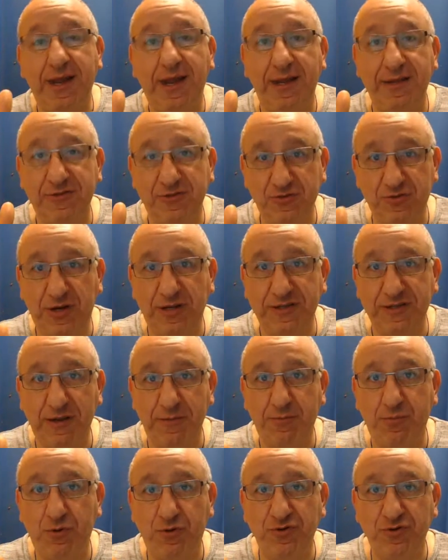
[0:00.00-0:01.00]
as soon as I
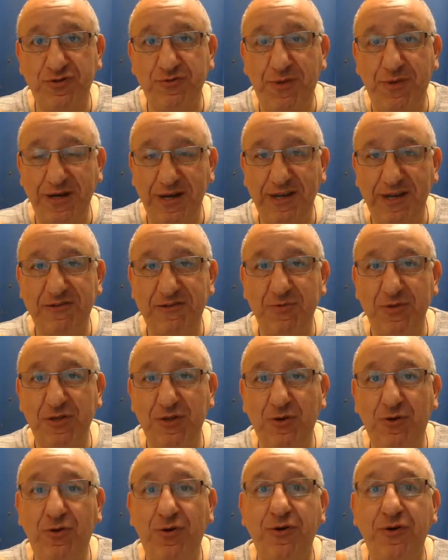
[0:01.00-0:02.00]
post my next
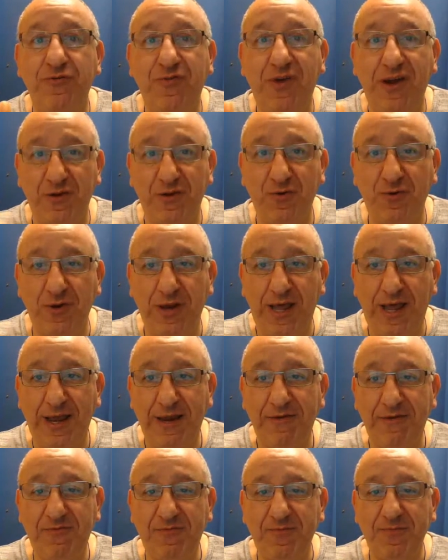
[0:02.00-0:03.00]
video or if I go
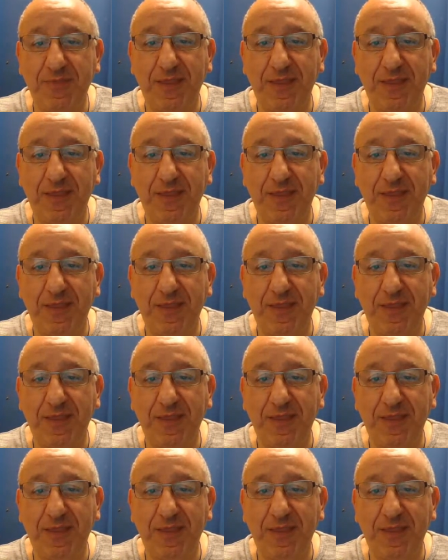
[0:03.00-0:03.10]
live.